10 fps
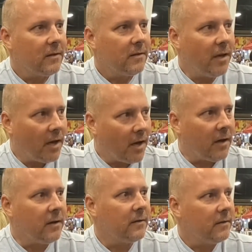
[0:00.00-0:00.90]
Yeah.
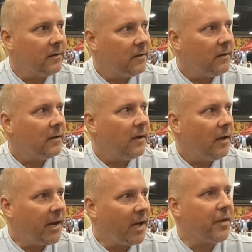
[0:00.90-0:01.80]

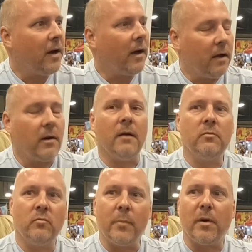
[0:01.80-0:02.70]
And I thought I
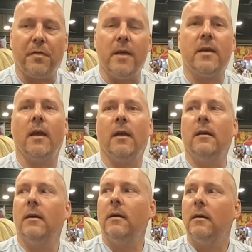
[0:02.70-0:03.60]
remember thinking
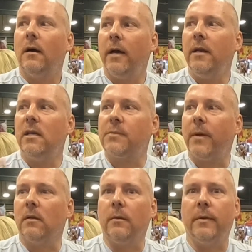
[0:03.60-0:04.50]
I need to spend
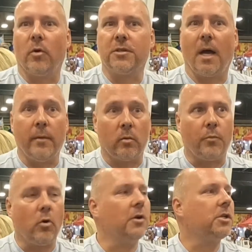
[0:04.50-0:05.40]
a little bit more time on
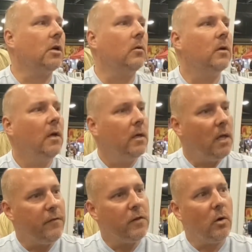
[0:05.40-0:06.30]
rapport. So
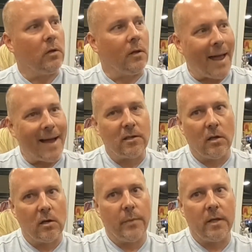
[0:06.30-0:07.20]
even though it lagged a
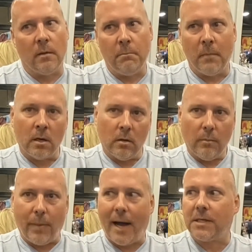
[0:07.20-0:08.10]
little bit in the middle,
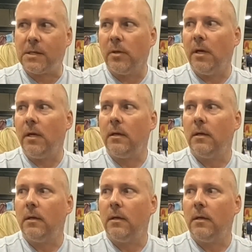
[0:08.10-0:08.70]
possibly,